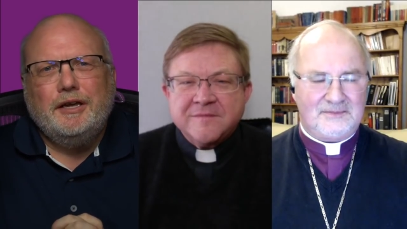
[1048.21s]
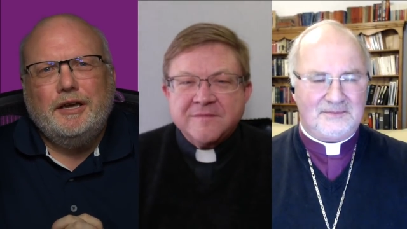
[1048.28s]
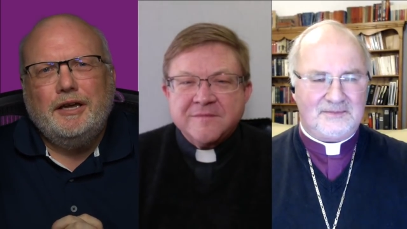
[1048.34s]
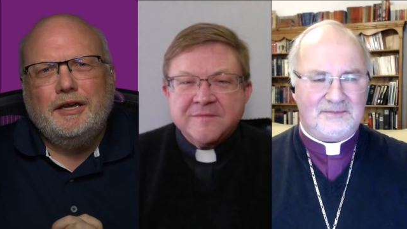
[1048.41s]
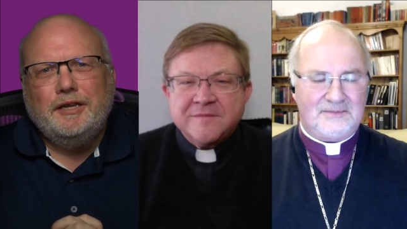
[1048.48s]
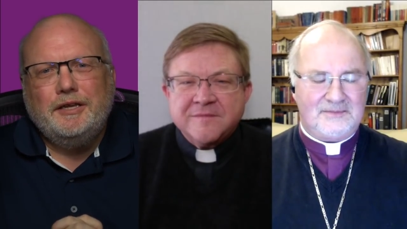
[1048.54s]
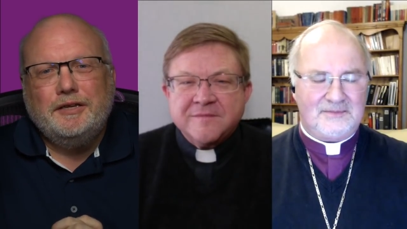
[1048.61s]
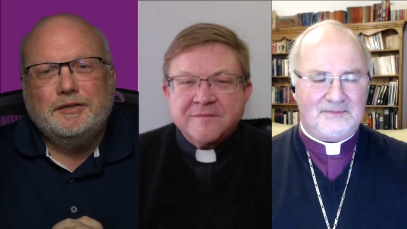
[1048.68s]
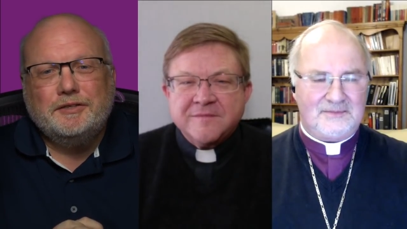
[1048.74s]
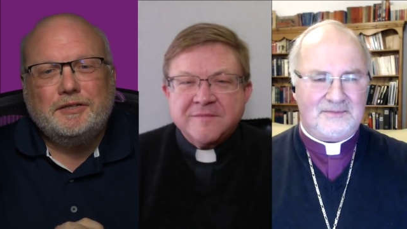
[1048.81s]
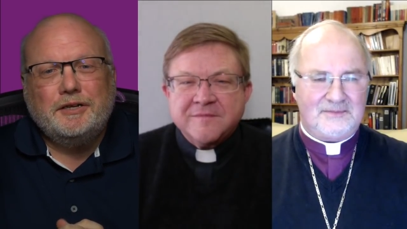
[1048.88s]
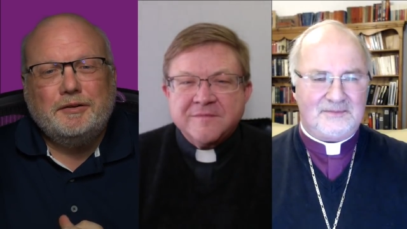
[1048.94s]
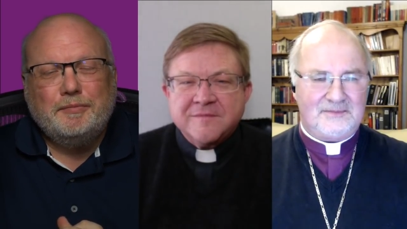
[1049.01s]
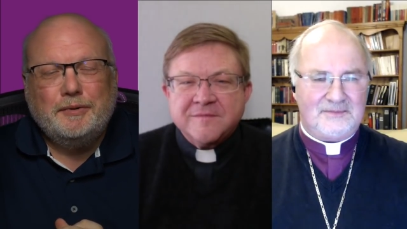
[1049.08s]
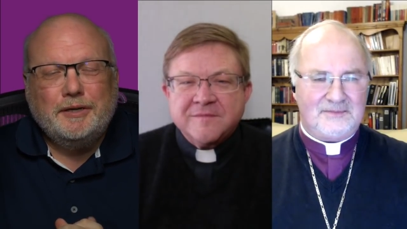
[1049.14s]
Speaker 1: and he can
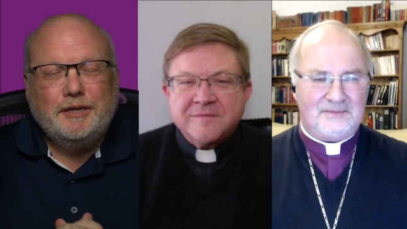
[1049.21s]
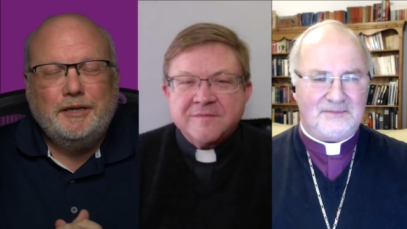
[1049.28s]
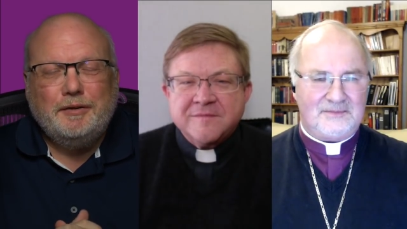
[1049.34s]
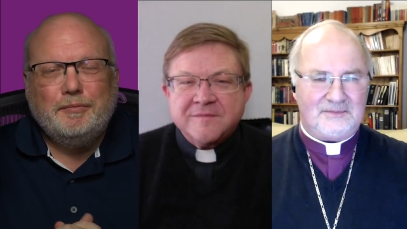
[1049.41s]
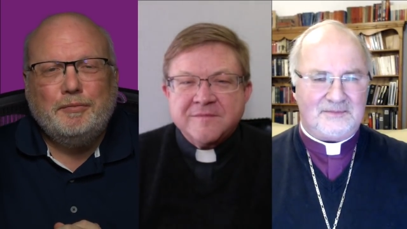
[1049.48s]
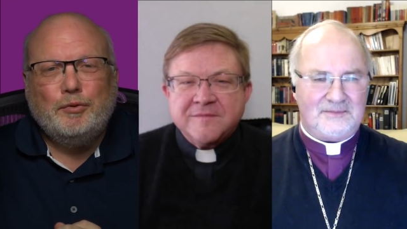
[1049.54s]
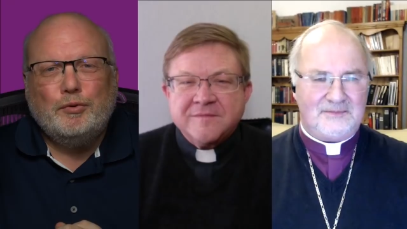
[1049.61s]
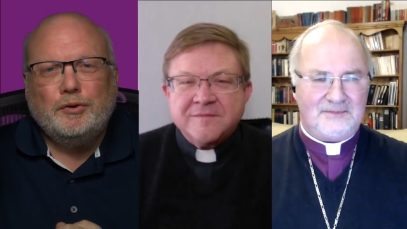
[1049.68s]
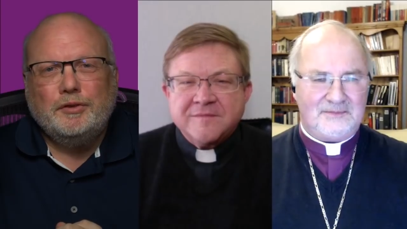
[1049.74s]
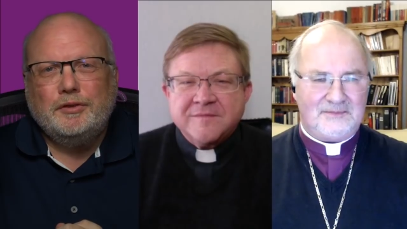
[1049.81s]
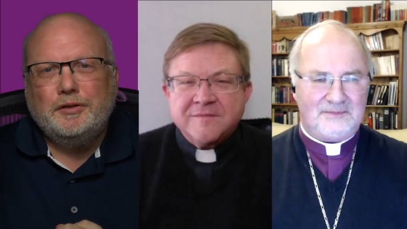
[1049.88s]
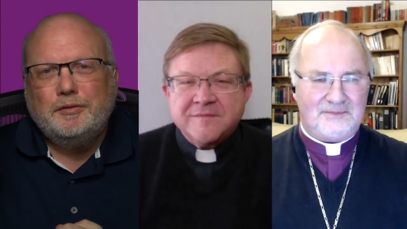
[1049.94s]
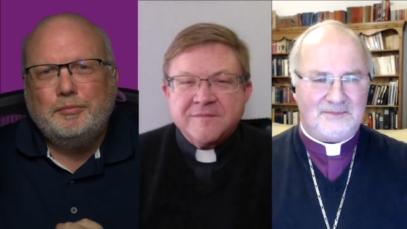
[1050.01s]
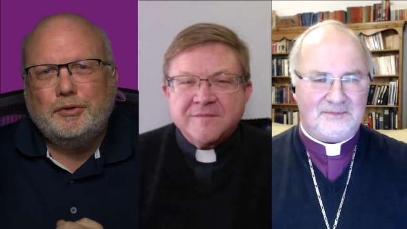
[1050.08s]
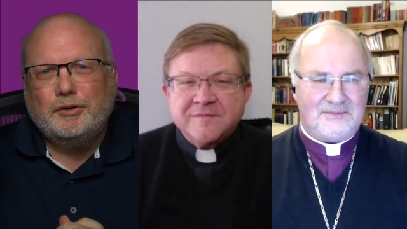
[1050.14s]
start picking more
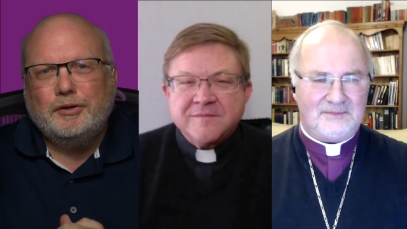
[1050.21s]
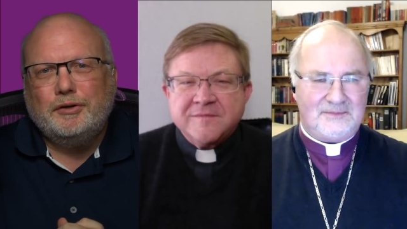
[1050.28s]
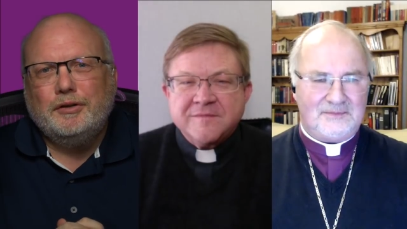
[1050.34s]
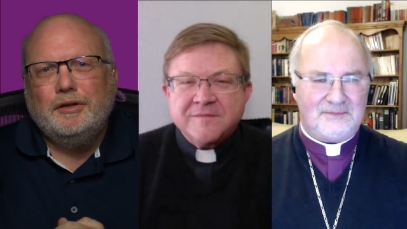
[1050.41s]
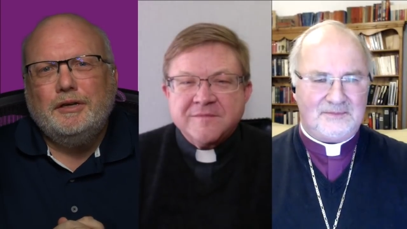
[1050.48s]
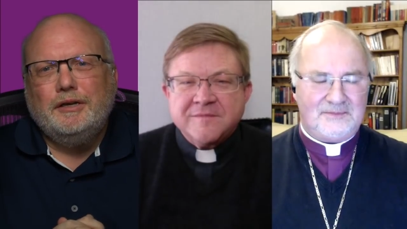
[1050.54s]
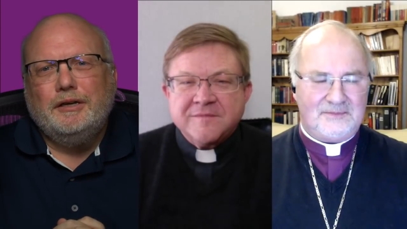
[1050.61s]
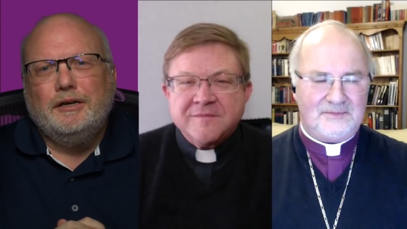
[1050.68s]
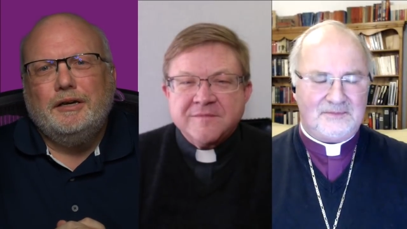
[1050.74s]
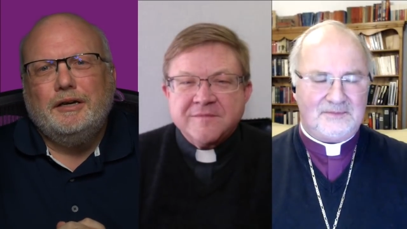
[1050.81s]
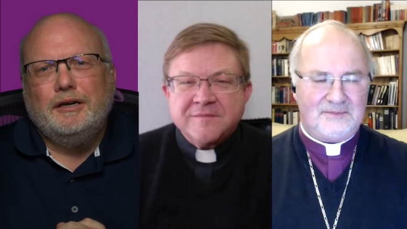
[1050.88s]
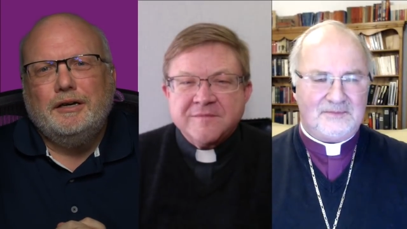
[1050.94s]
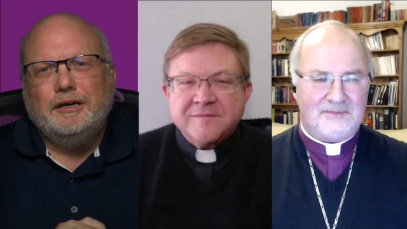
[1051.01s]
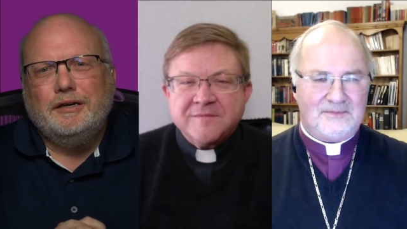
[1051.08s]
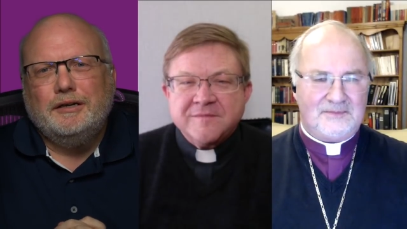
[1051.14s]
liberal
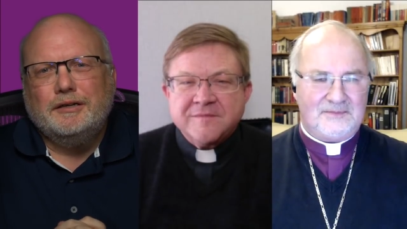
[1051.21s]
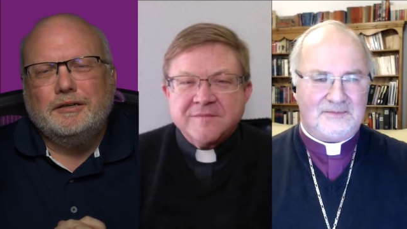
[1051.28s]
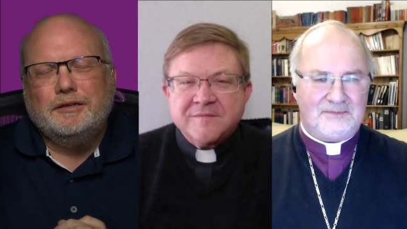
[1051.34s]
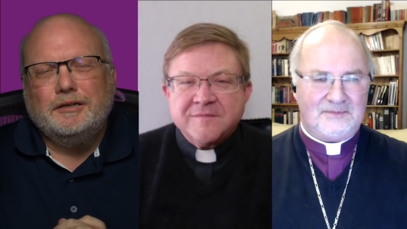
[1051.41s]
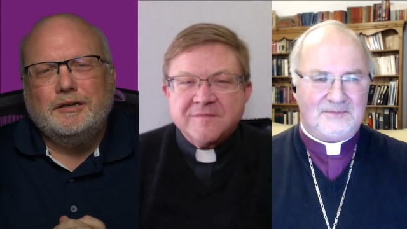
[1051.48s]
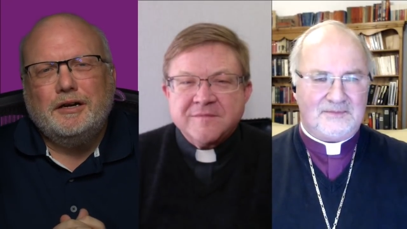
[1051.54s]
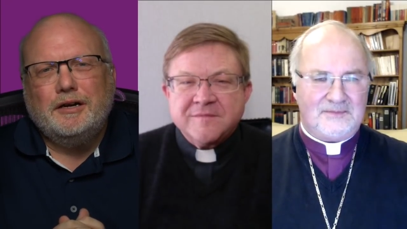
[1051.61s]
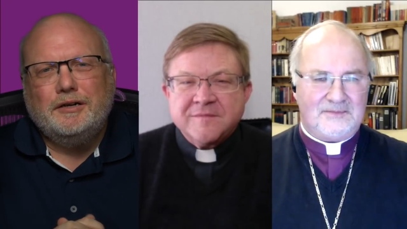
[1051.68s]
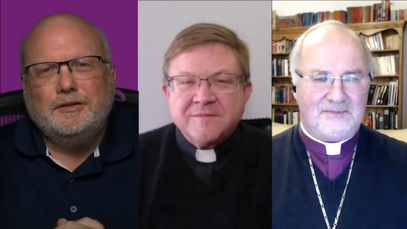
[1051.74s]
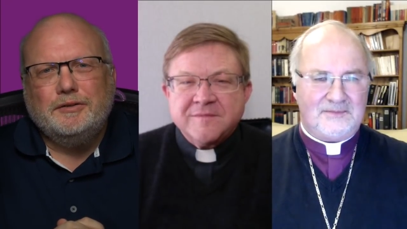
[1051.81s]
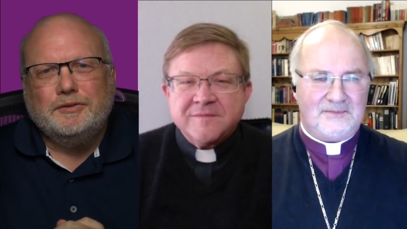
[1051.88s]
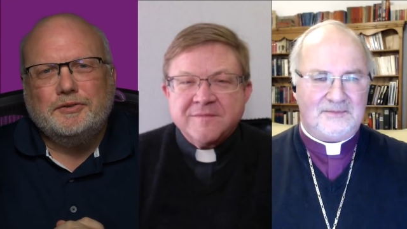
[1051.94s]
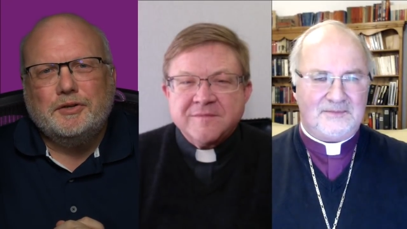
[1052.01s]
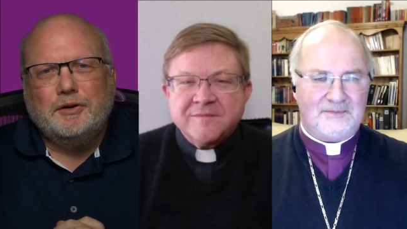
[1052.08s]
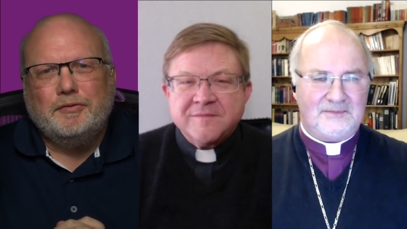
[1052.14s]
uh,
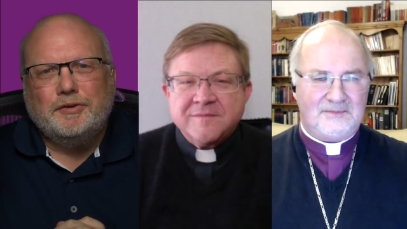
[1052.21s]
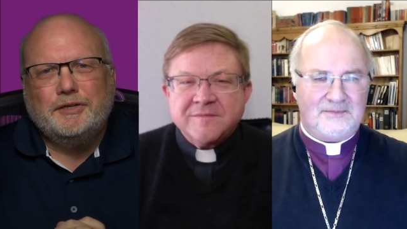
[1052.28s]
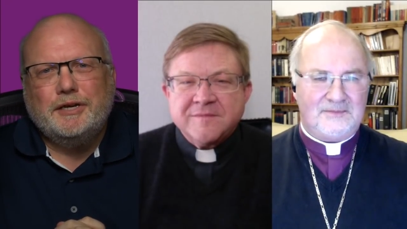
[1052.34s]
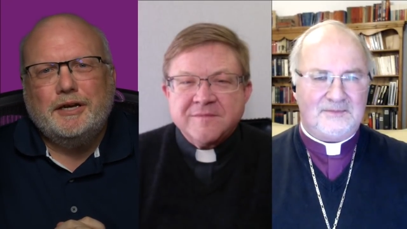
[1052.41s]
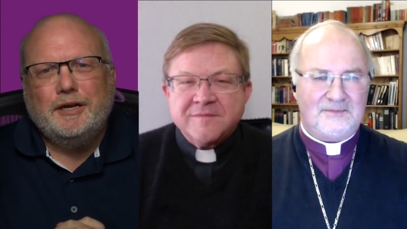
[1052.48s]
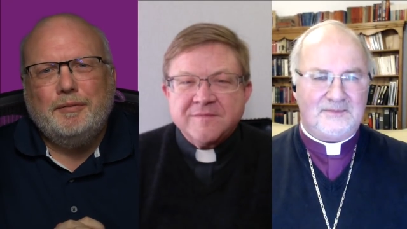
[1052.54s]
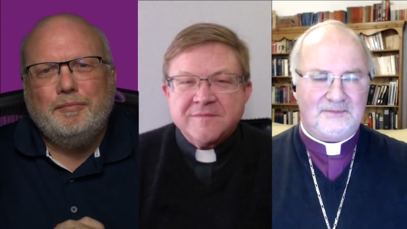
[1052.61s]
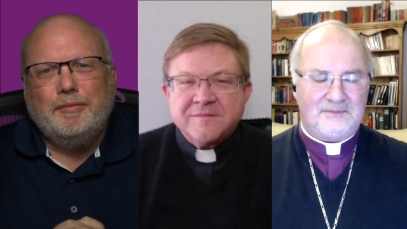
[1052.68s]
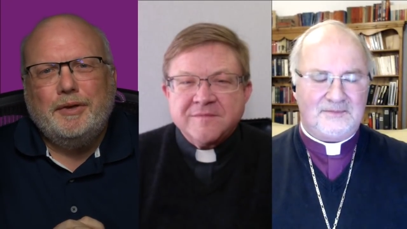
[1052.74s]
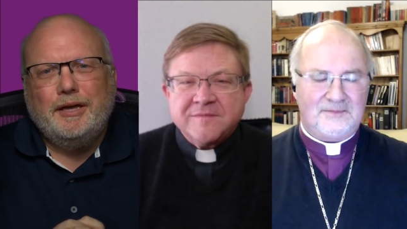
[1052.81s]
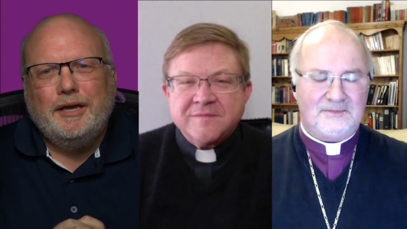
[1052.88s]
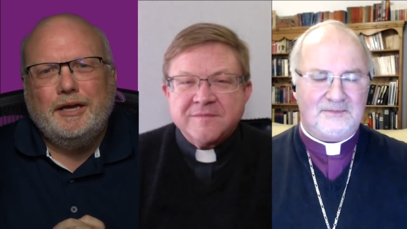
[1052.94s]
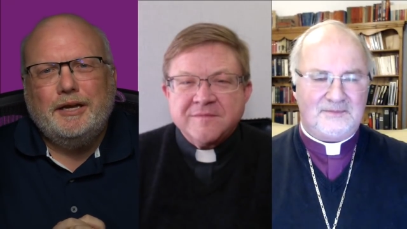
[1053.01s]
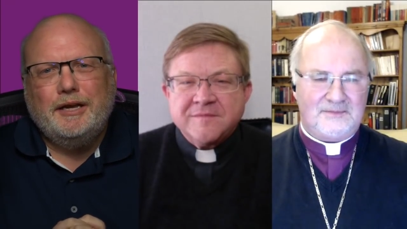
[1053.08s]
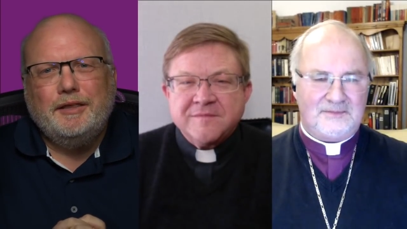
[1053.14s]
cardinals over time.
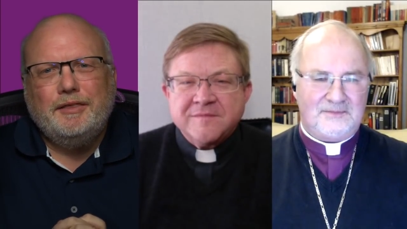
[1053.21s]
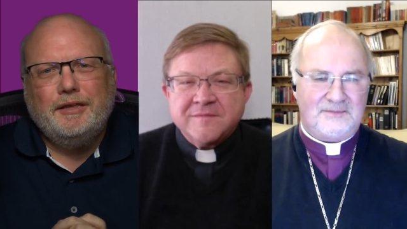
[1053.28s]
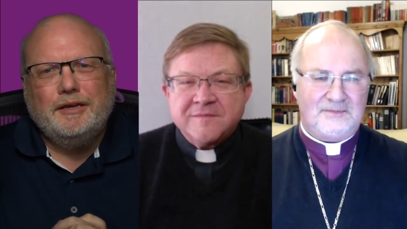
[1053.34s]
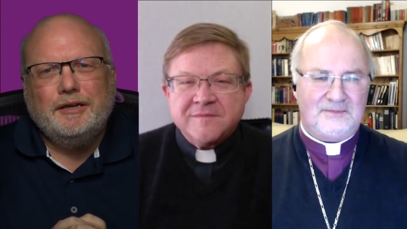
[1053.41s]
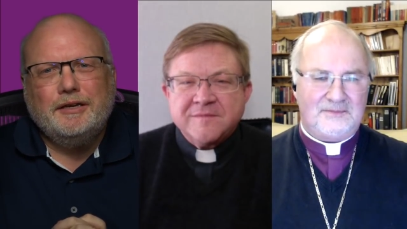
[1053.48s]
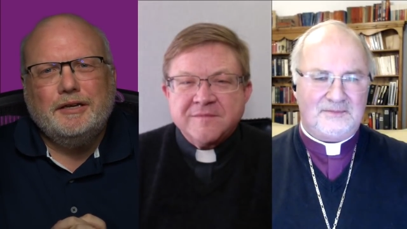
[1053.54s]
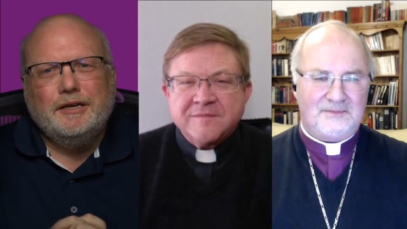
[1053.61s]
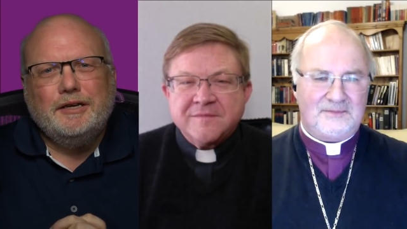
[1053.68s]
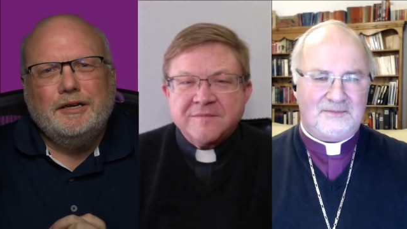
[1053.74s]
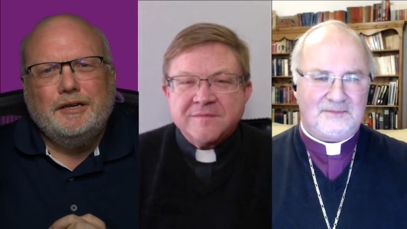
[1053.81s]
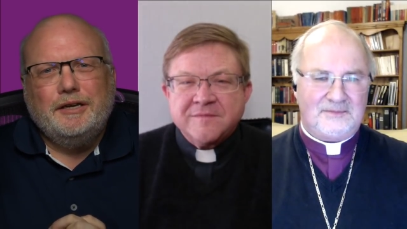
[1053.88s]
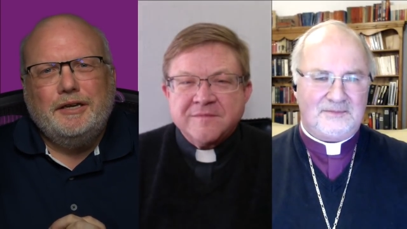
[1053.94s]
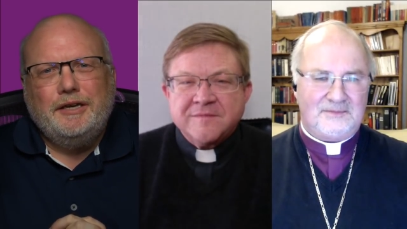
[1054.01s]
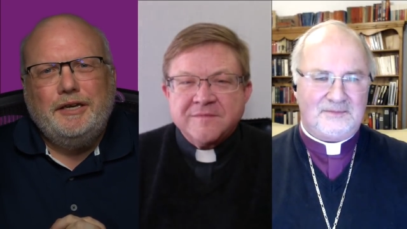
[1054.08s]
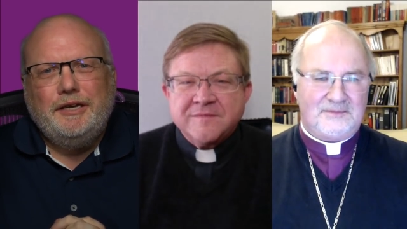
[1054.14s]
And I think
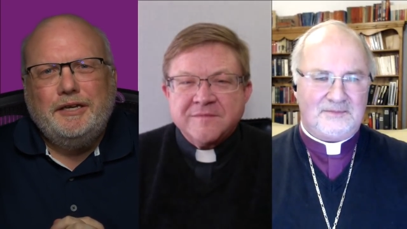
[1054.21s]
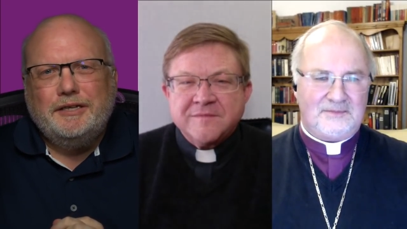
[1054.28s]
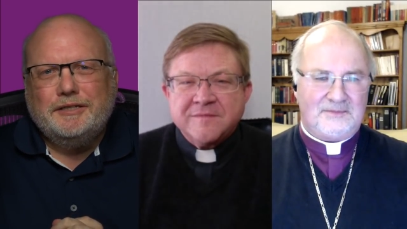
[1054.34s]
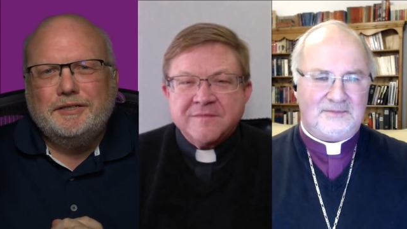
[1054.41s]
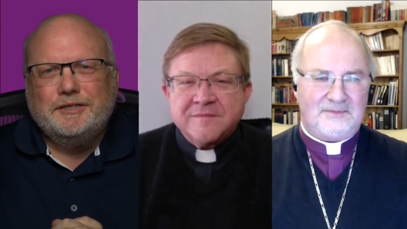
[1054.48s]
he can